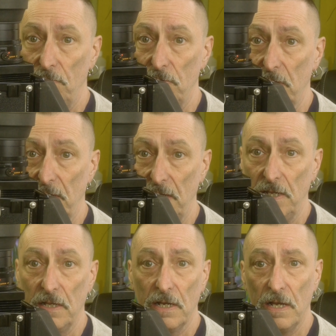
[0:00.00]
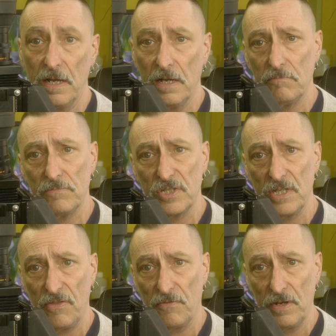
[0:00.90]
the
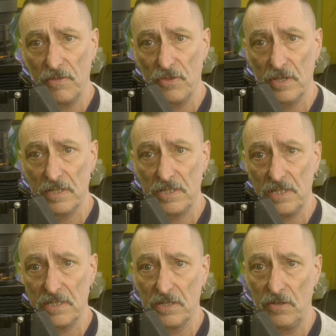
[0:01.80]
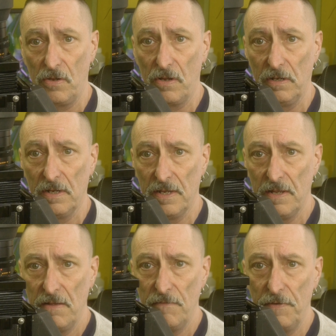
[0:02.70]
C330, so you can
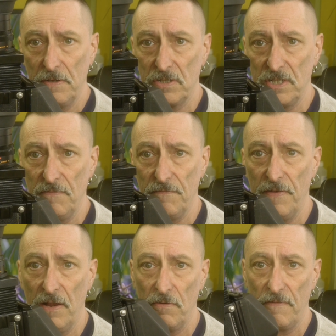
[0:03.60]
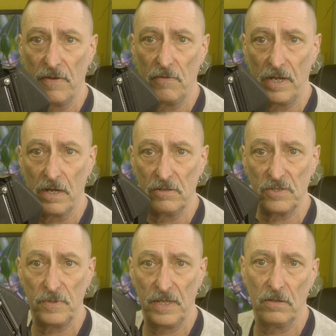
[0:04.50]
focus in very, very
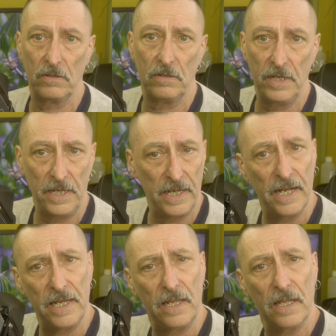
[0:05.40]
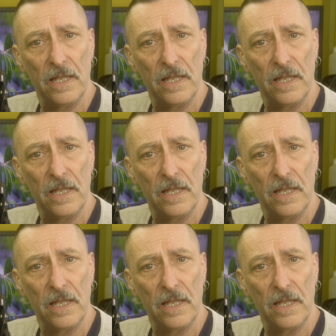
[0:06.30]
close without needing any